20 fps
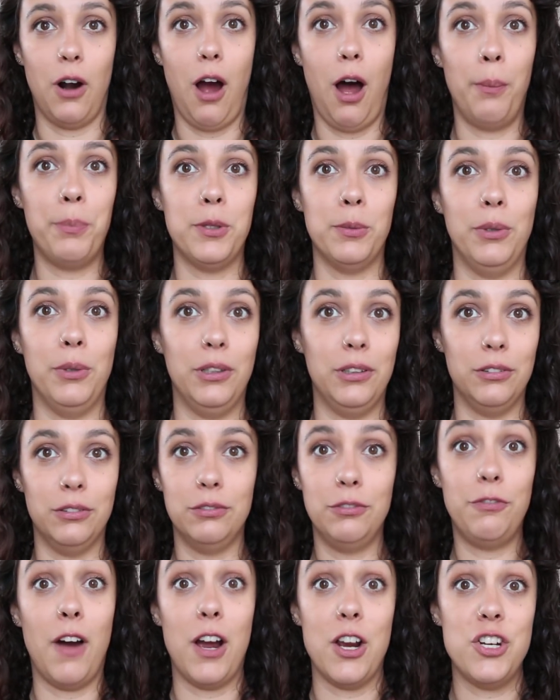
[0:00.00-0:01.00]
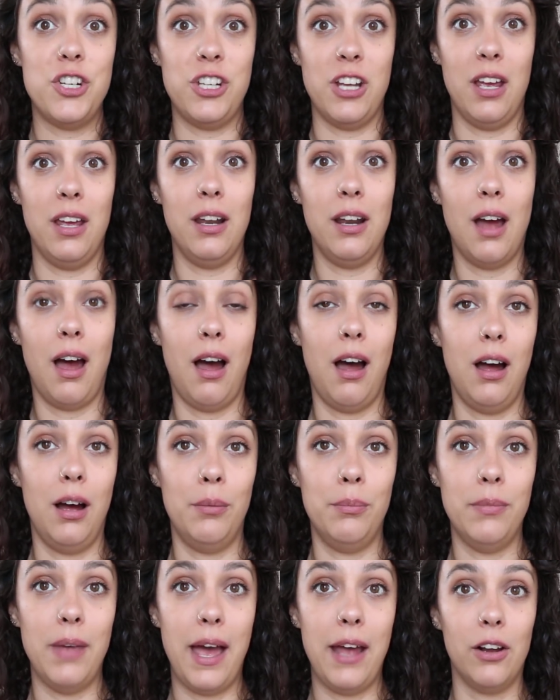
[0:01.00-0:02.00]
optimal function,
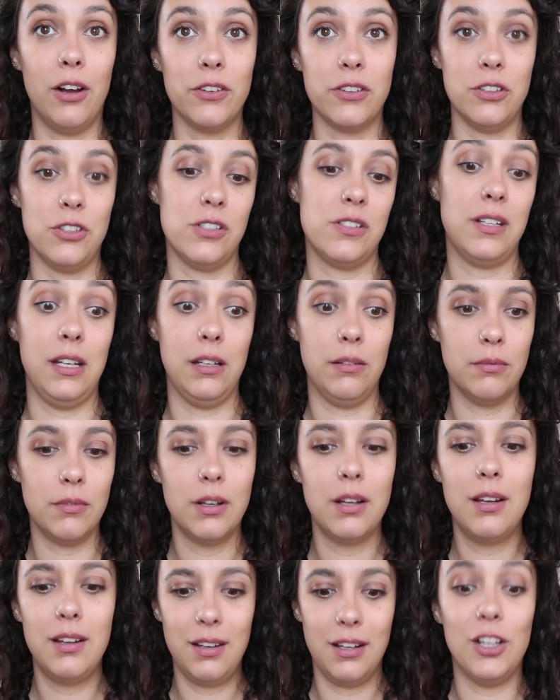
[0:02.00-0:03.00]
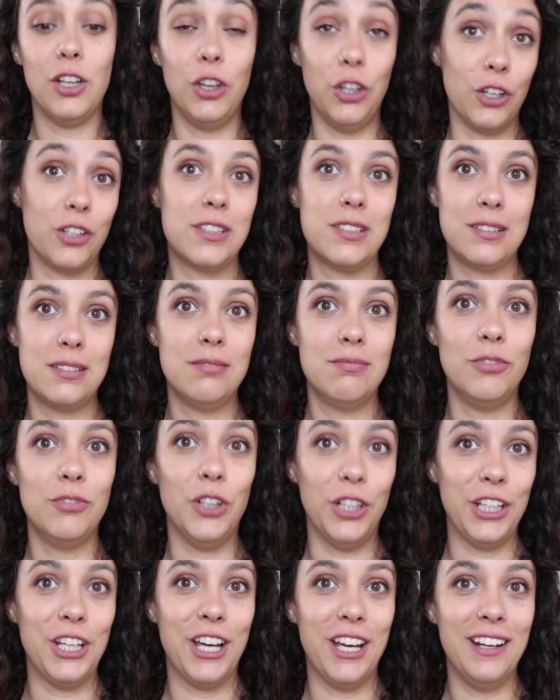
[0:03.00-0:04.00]
and also just it looks
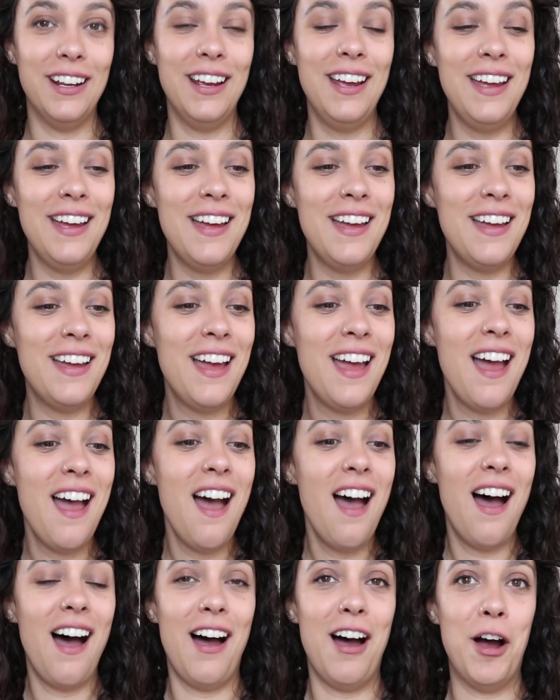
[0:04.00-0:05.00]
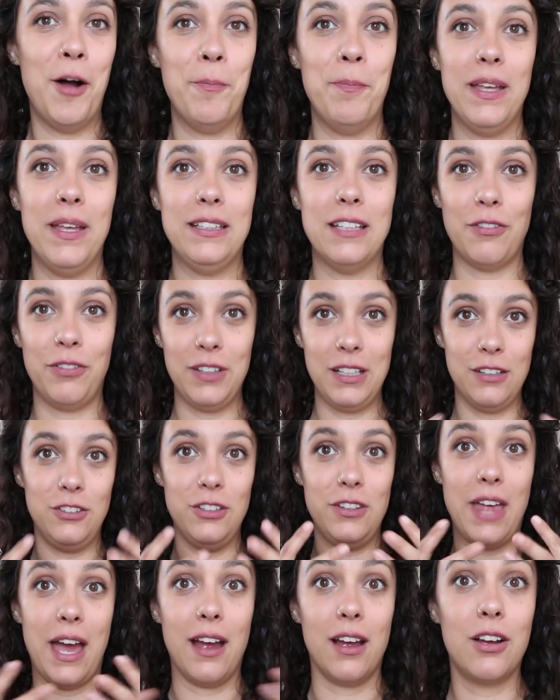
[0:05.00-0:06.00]
really good. It definitely gives
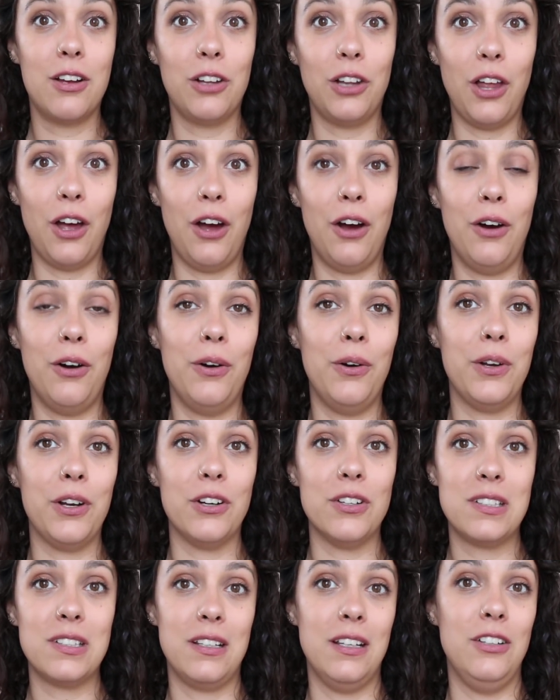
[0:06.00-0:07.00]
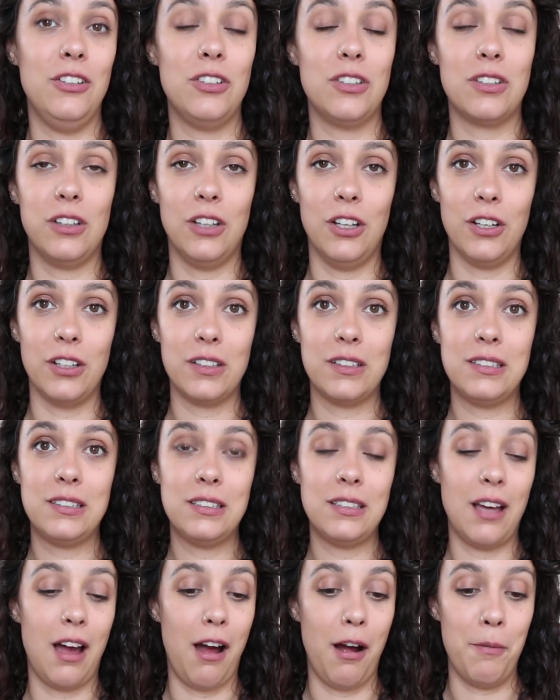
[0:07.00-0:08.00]
you that glow. Your skin just
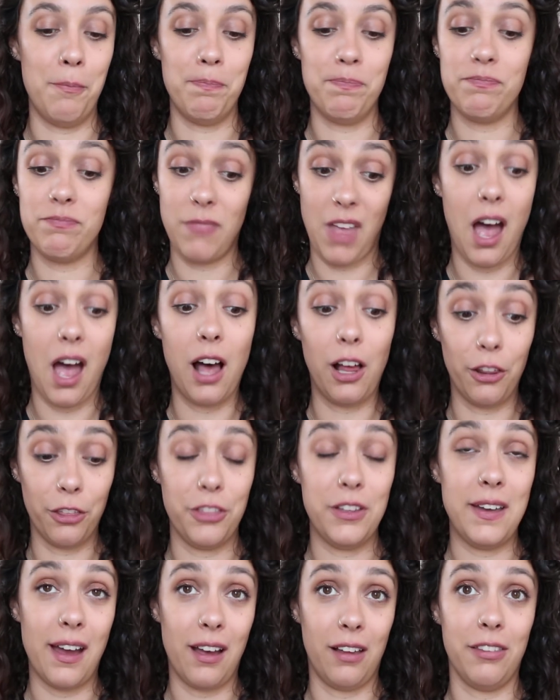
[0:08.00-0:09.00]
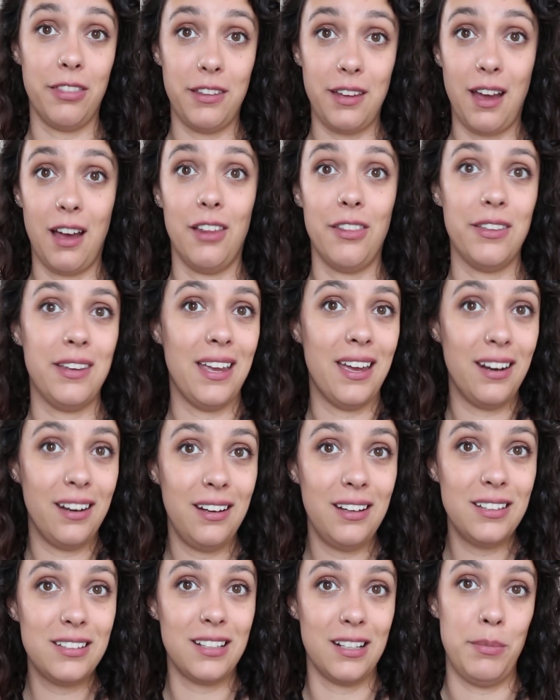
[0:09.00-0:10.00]
looks healthy, healthy, healthy, and
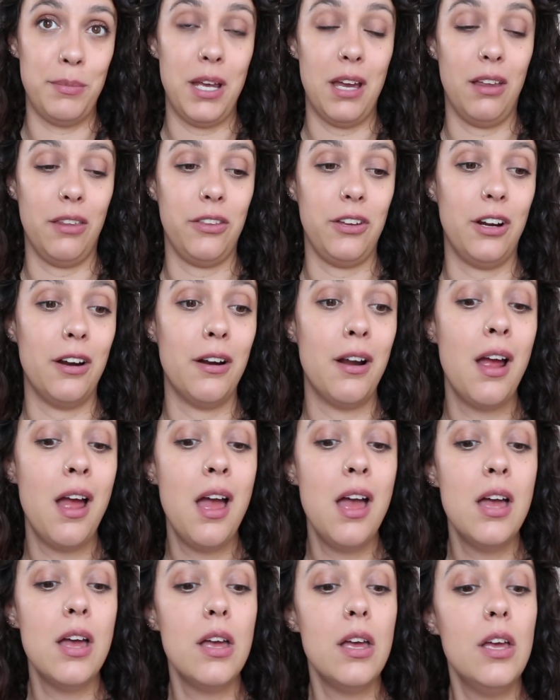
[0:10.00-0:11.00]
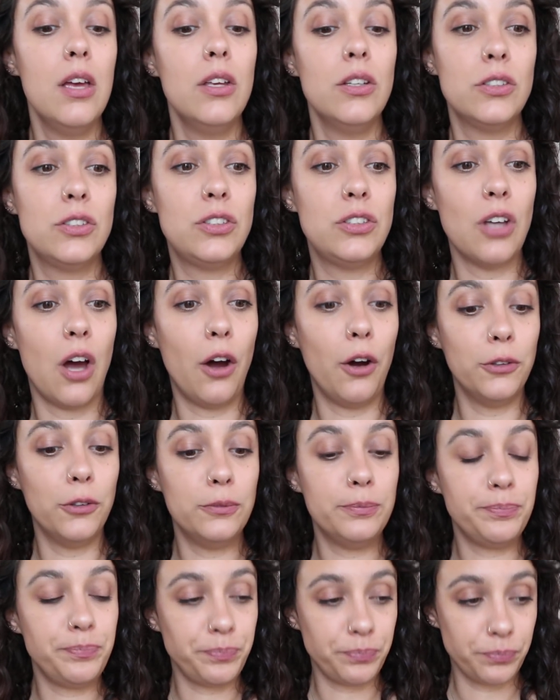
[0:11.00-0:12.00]
it is going to be healthier. So